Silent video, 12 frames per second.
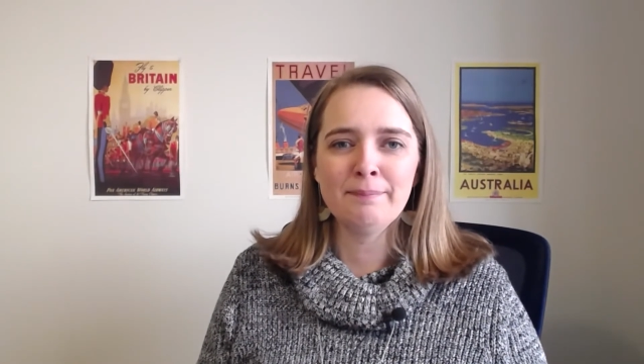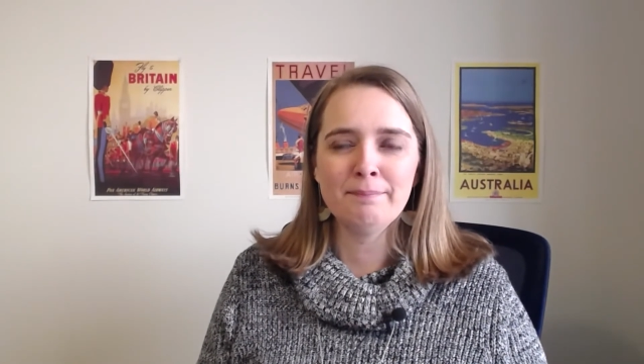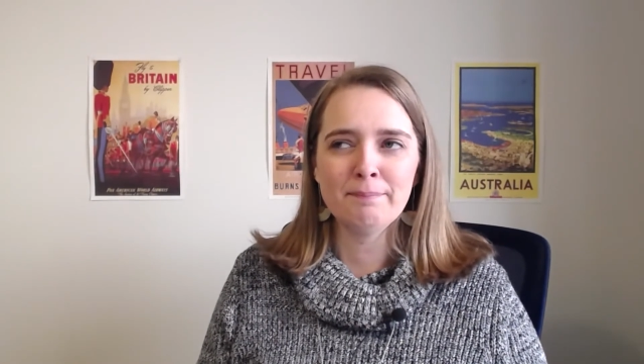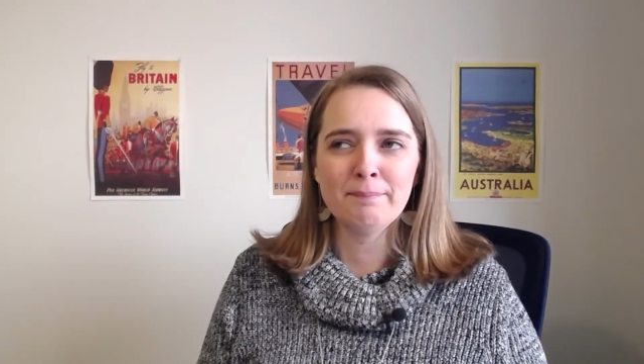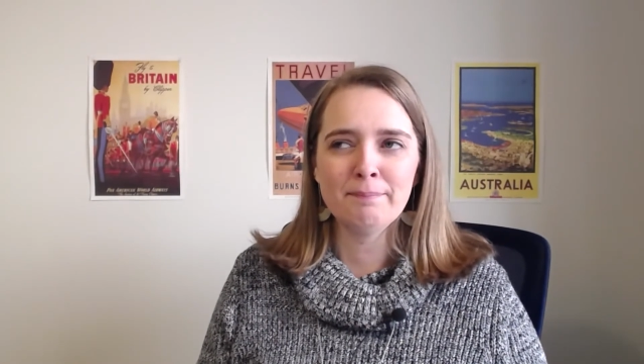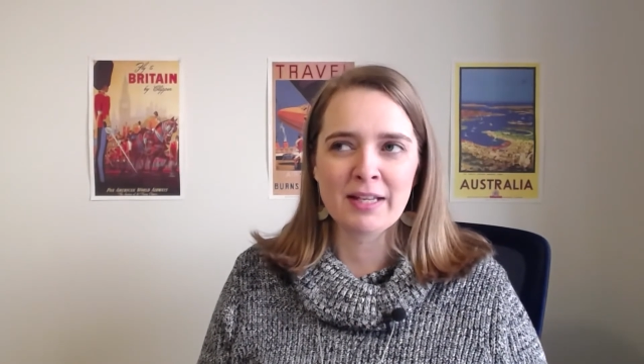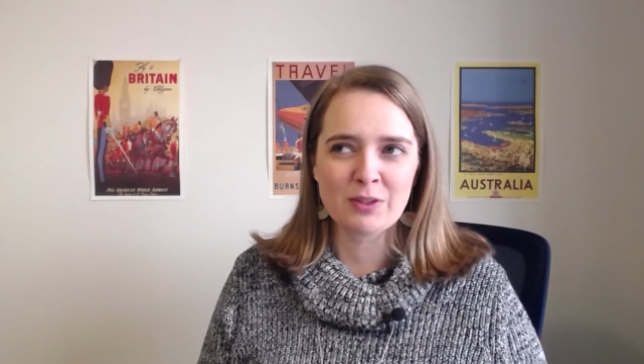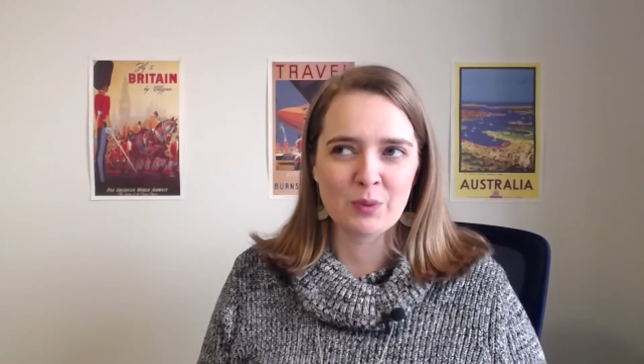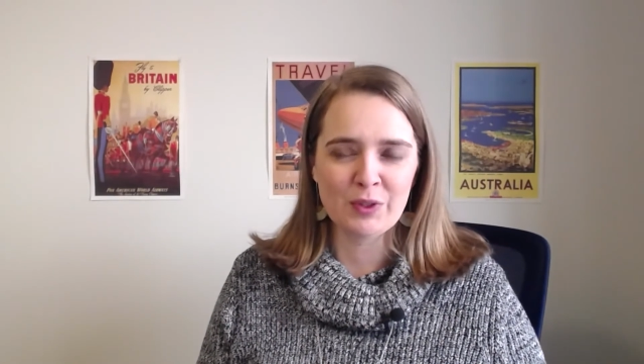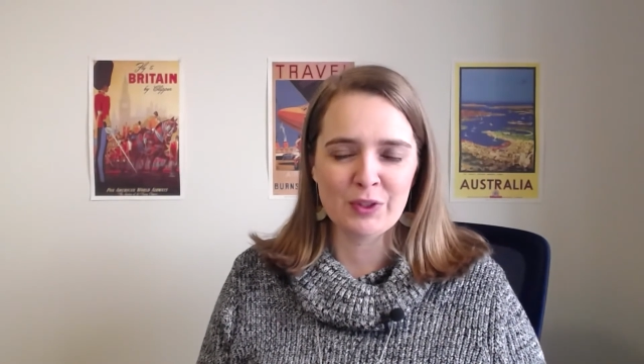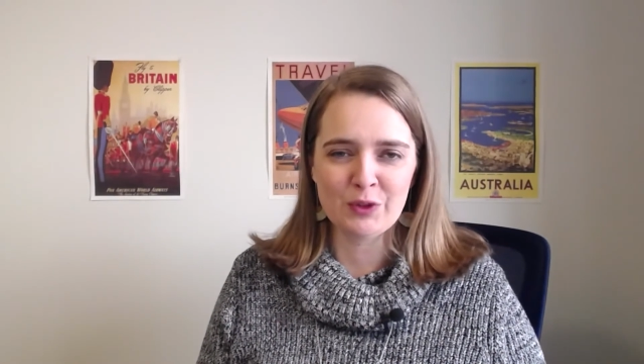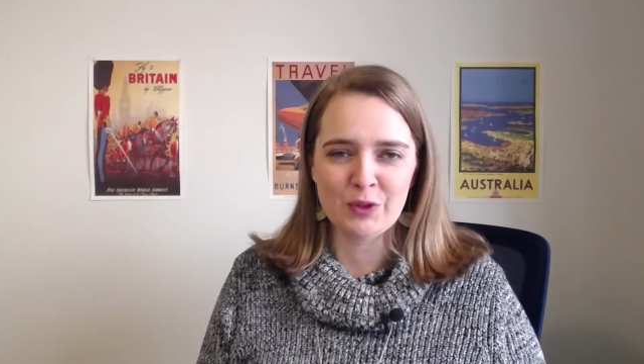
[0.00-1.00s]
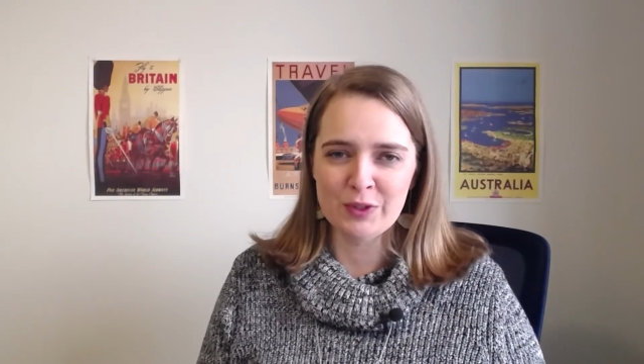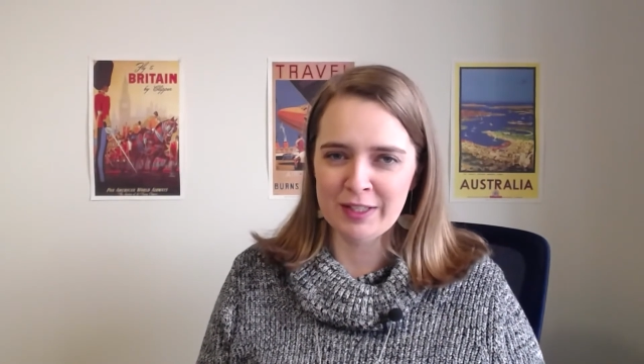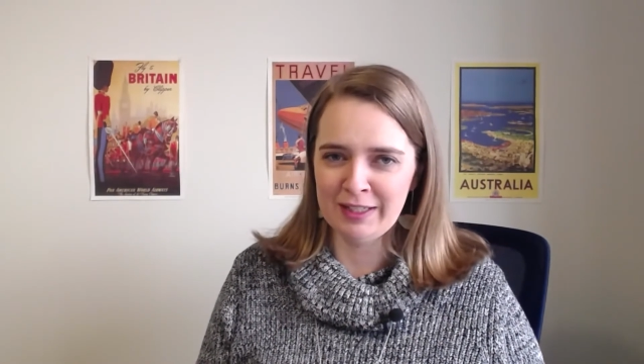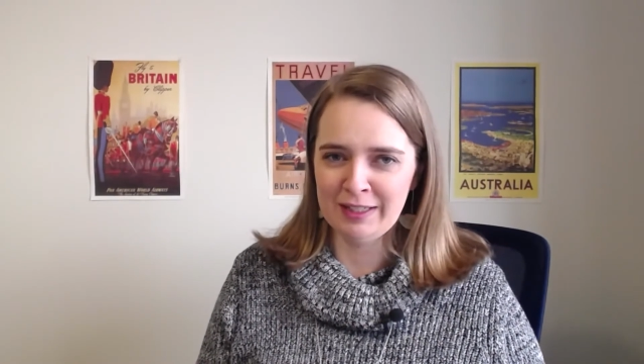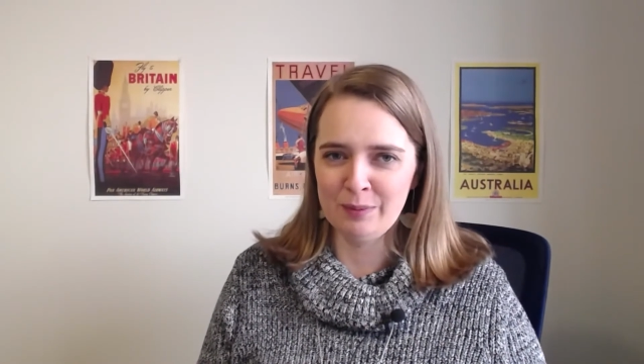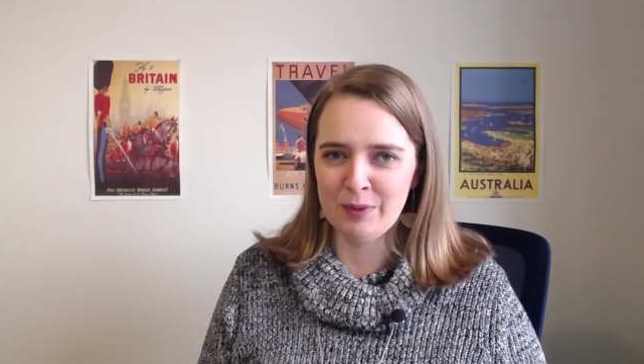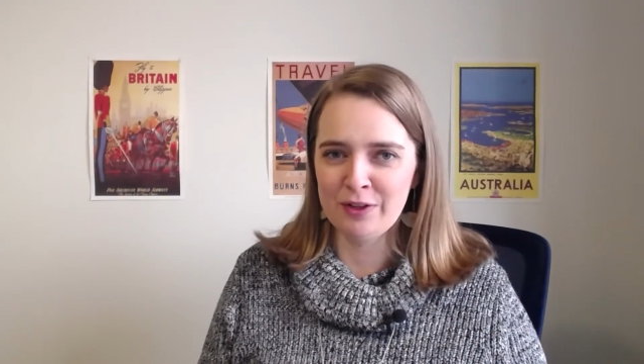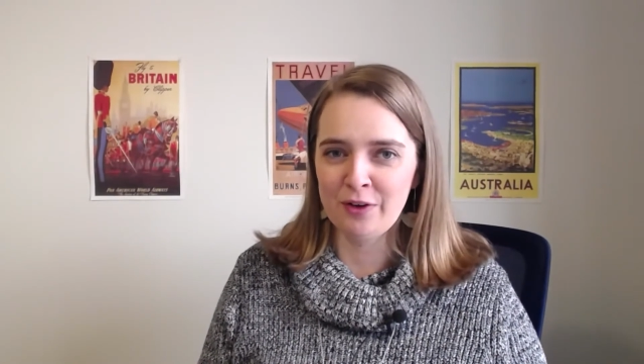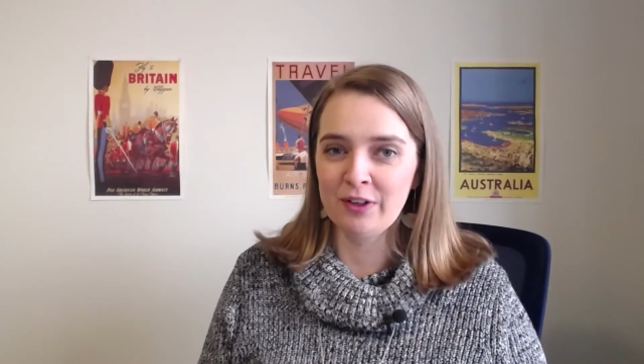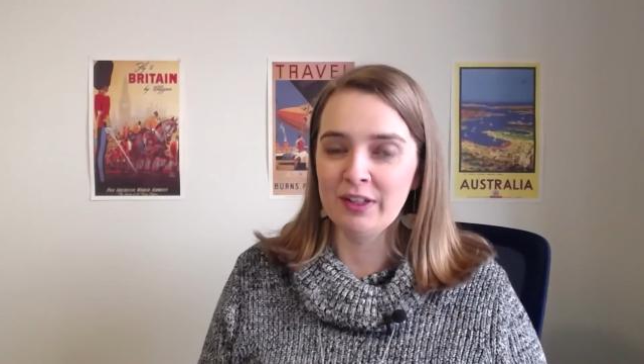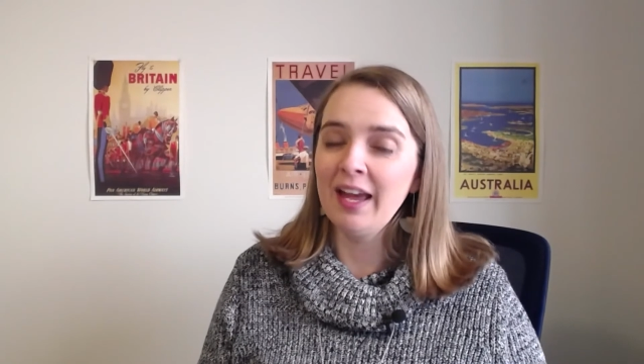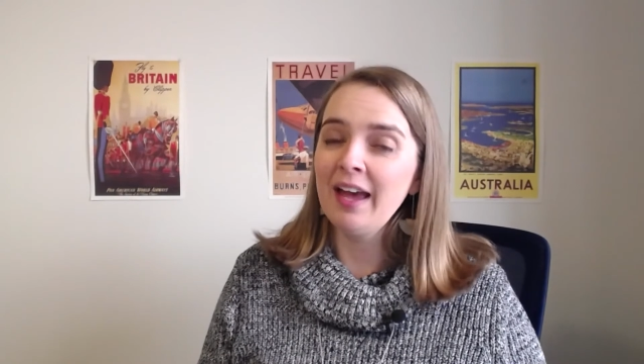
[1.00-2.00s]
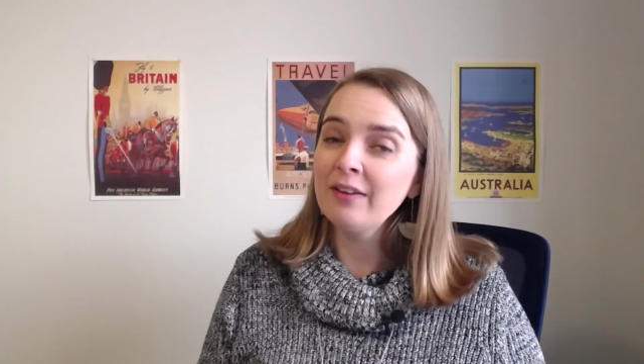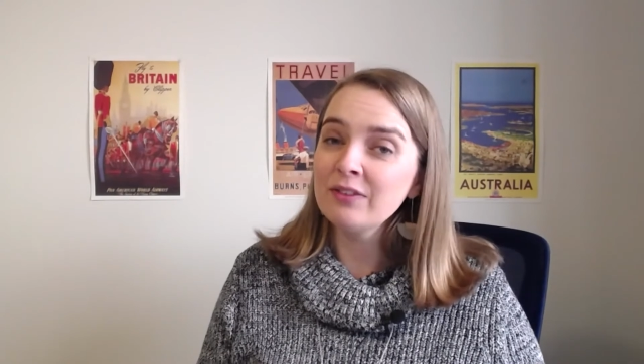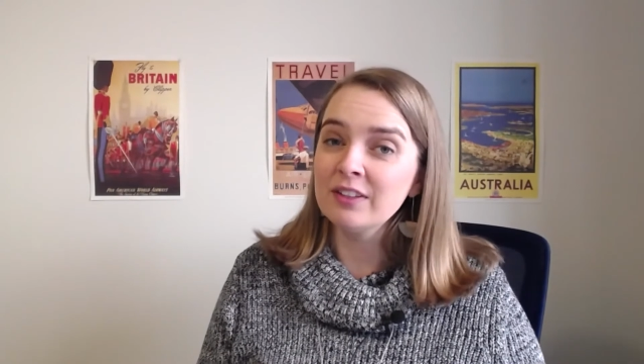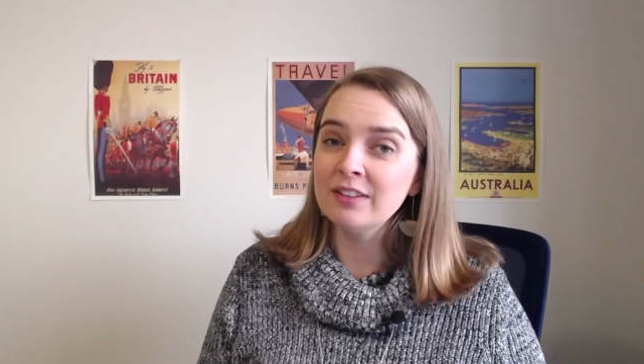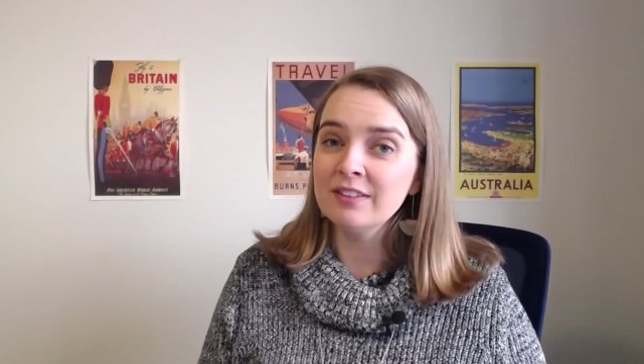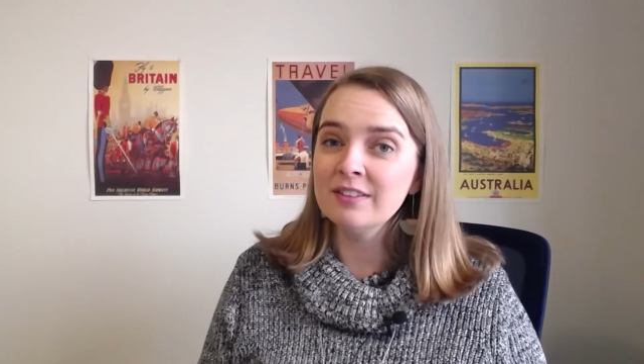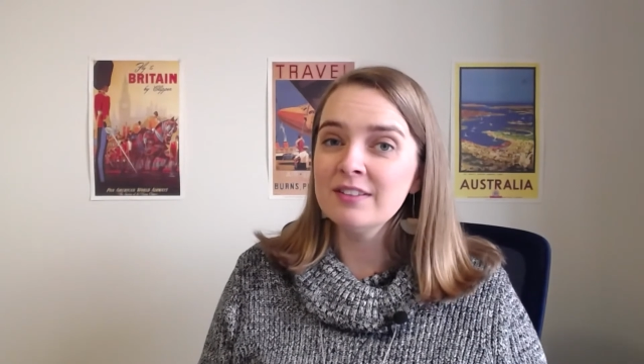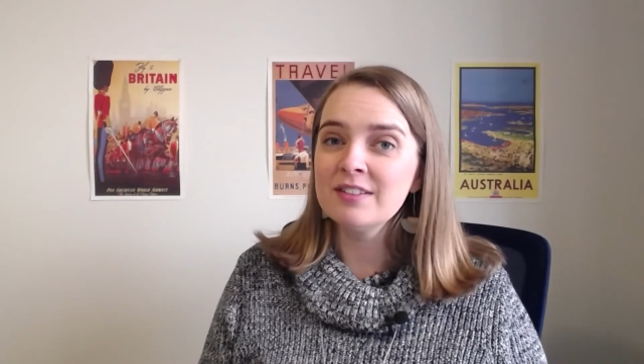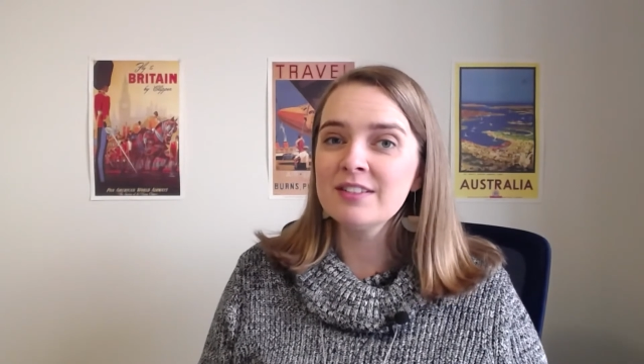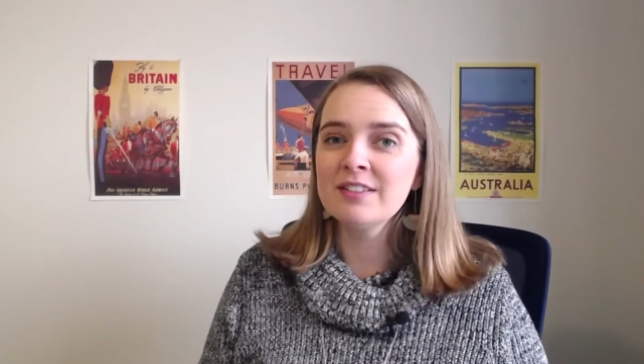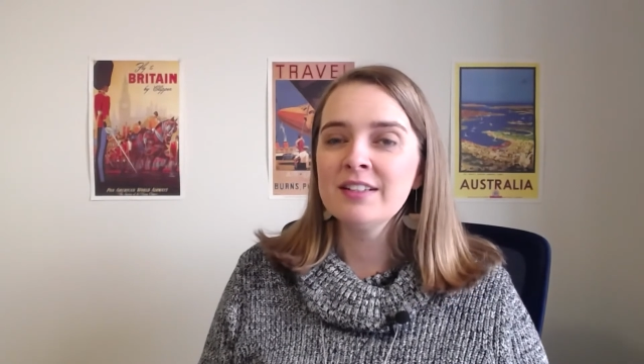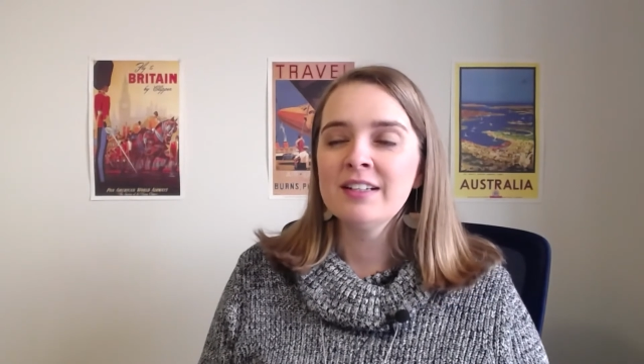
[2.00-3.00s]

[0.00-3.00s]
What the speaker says: password and username with your accountant,